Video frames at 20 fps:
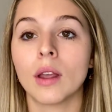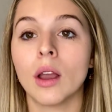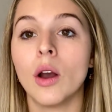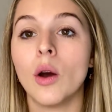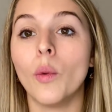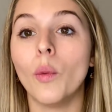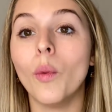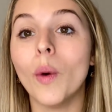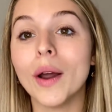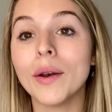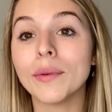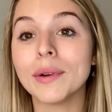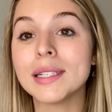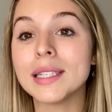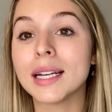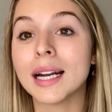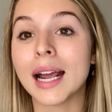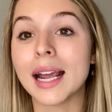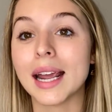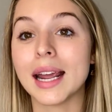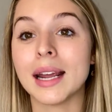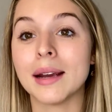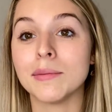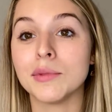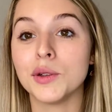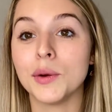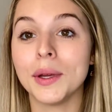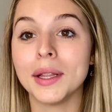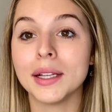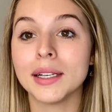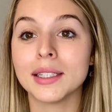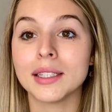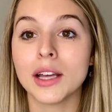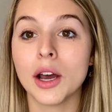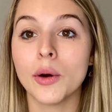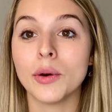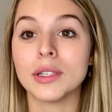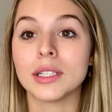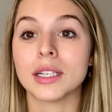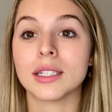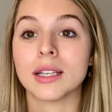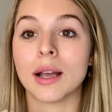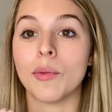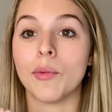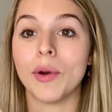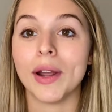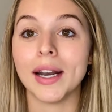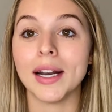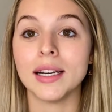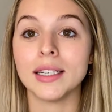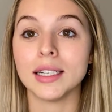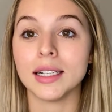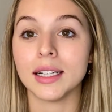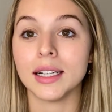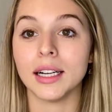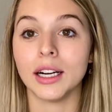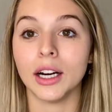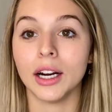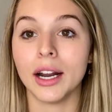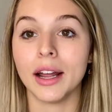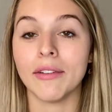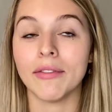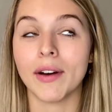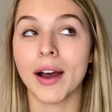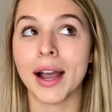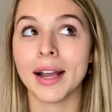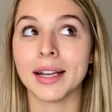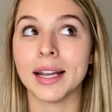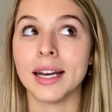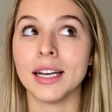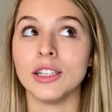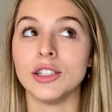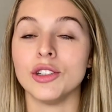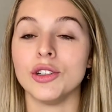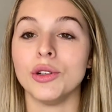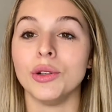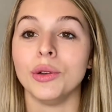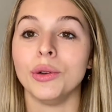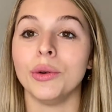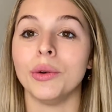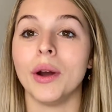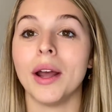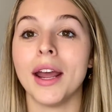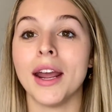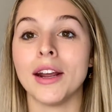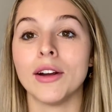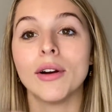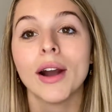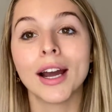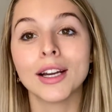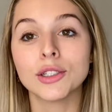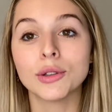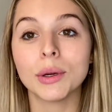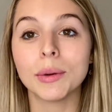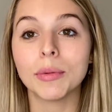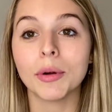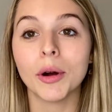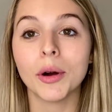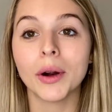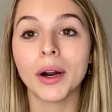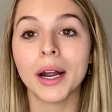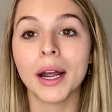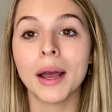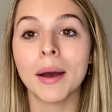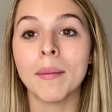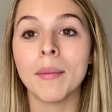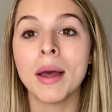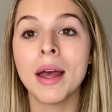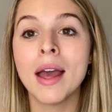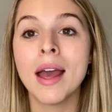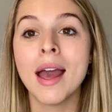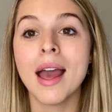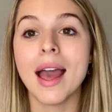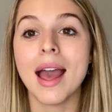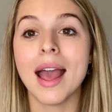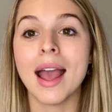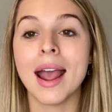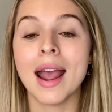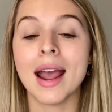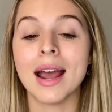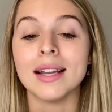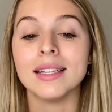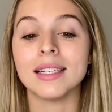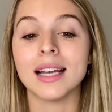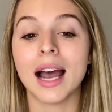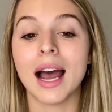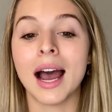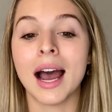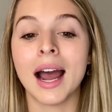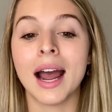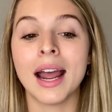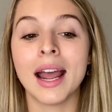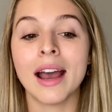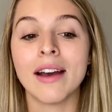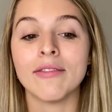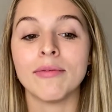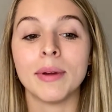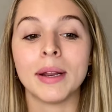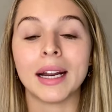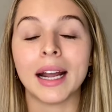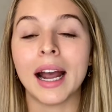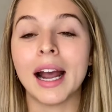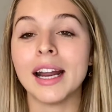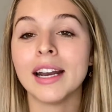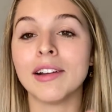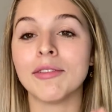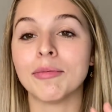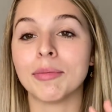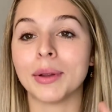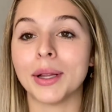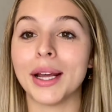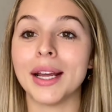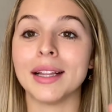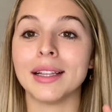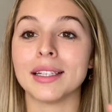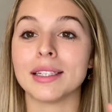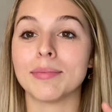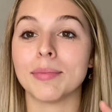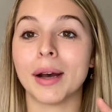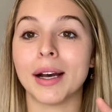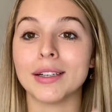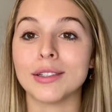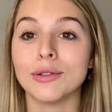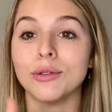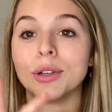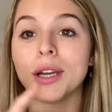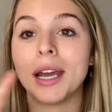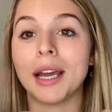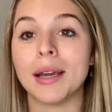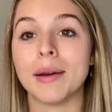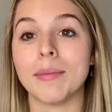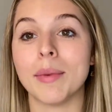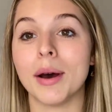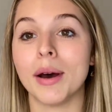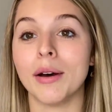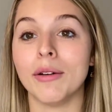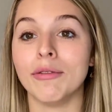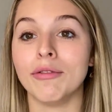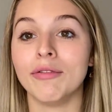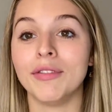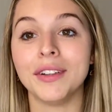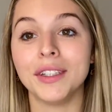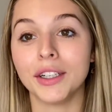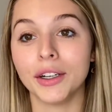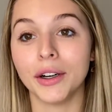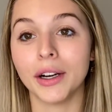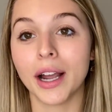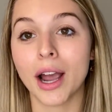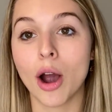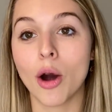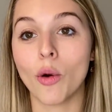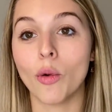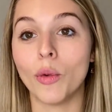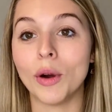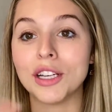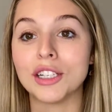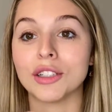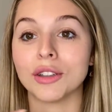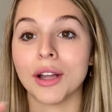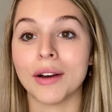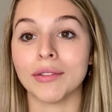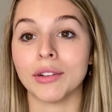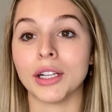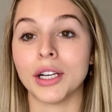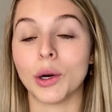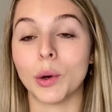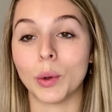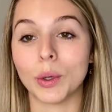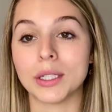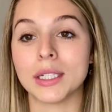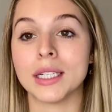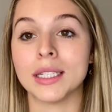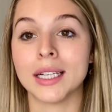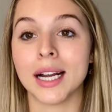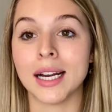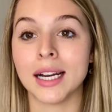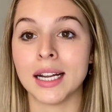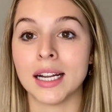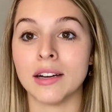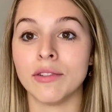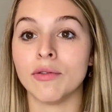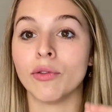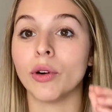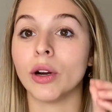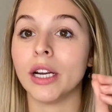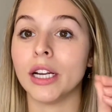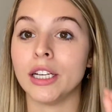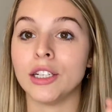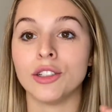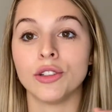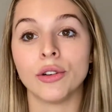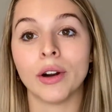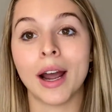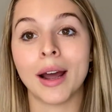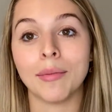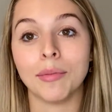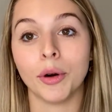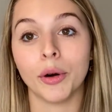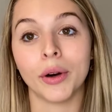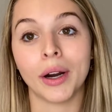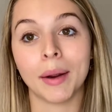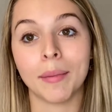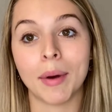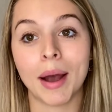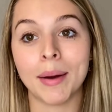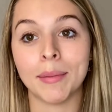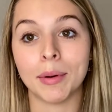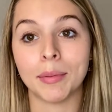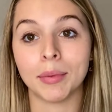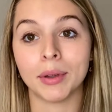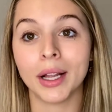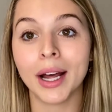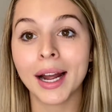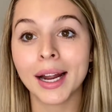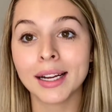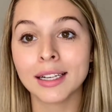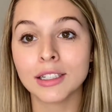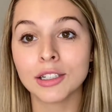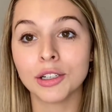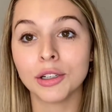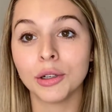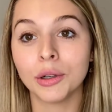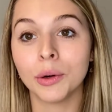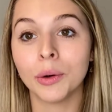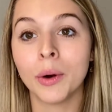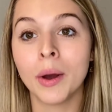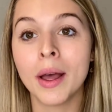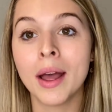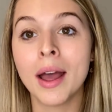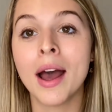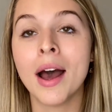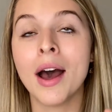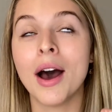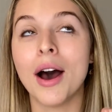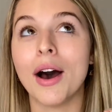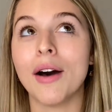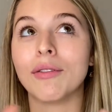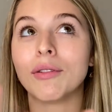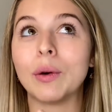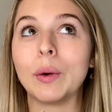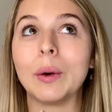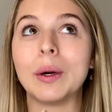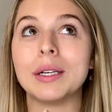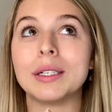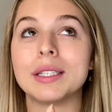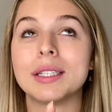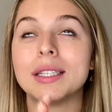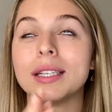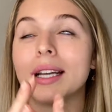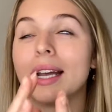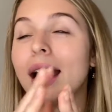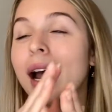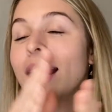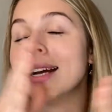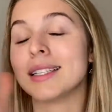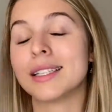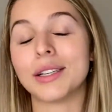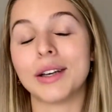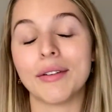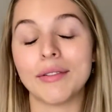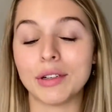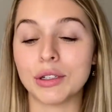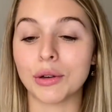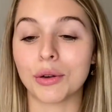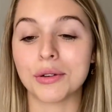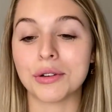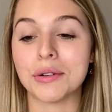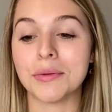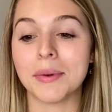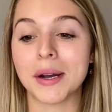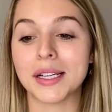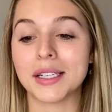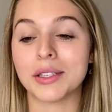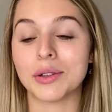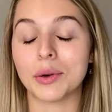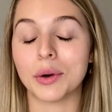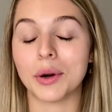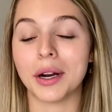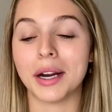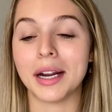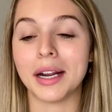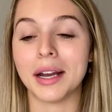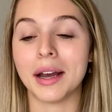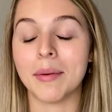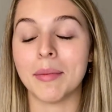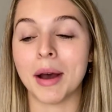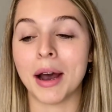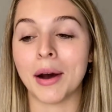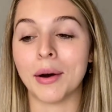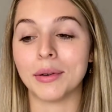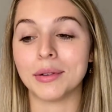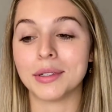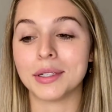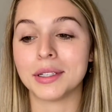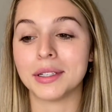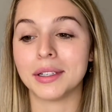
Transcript: One reason I am doing this though is because I'm waiting to hear if I get into a graduate program, and I have been kind of playing this puzzle game of figuring out which leveling courses I need for each grad program I'm applying to. Of course, I still haven't told you my story about